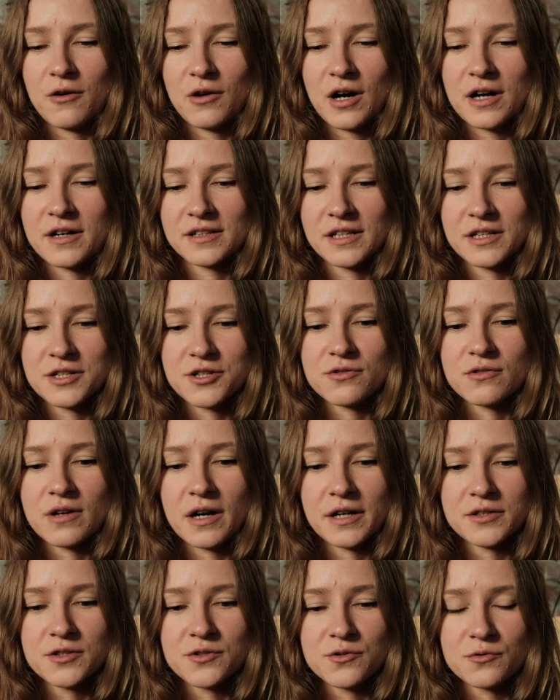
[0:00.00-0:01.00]
hard I
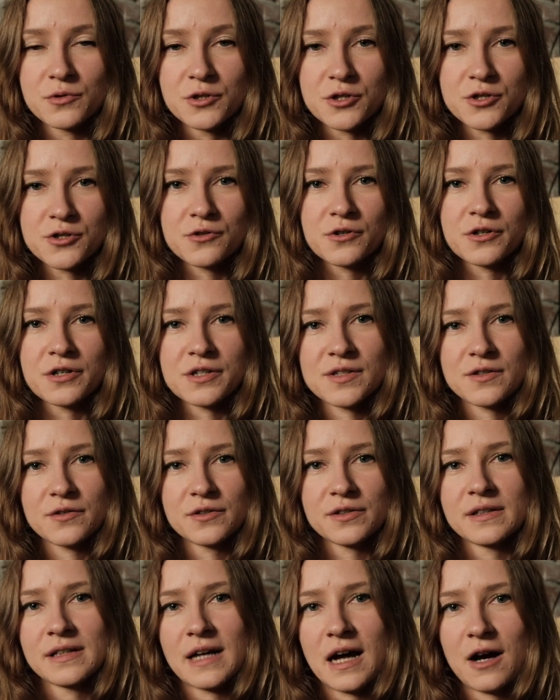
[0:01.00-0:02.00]
tried to ensure a
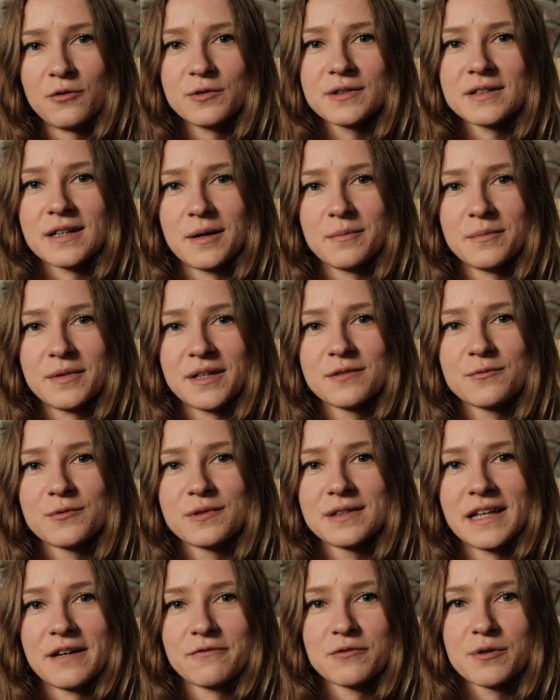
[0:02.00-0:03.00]
certain outcome, it would
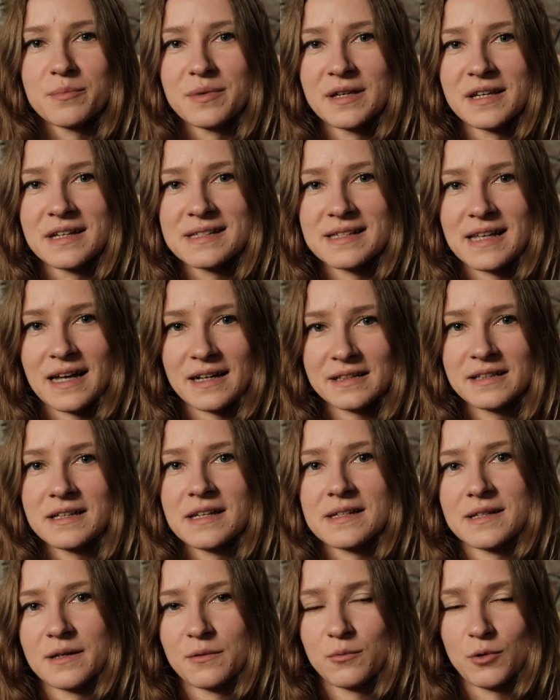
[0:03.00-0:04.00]
never be exactly
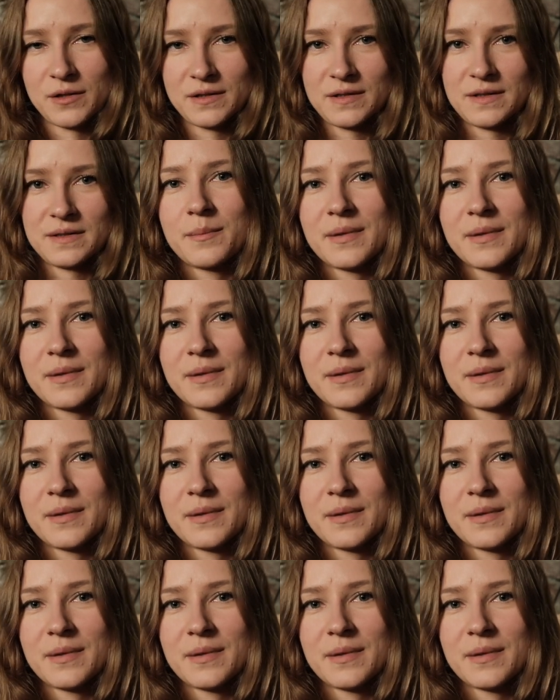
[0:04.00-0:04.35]
as I wanted.